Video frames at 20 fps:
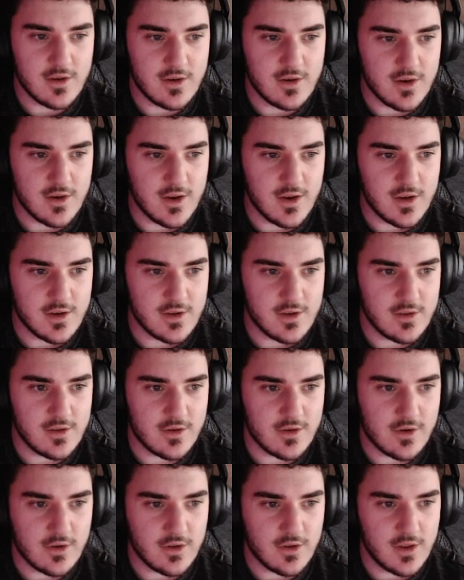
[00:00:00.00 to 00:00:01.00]
can tank it
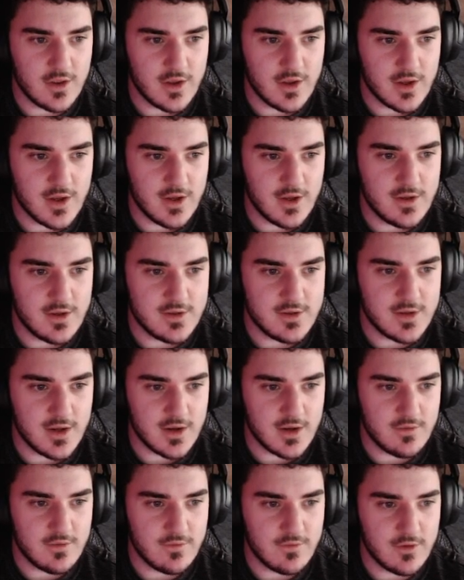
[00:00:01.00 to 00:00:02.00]
literally like any
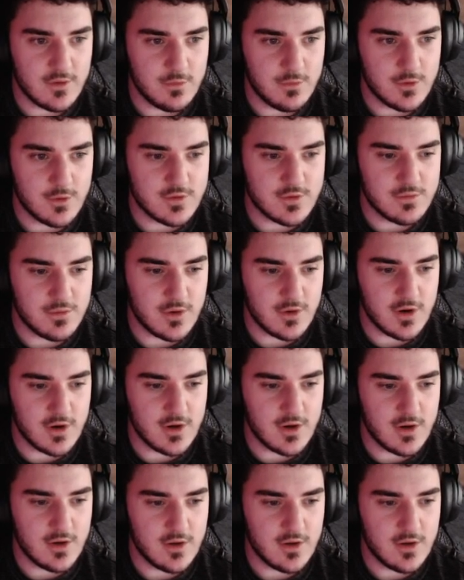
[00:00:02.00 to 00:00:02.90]
second for the most part.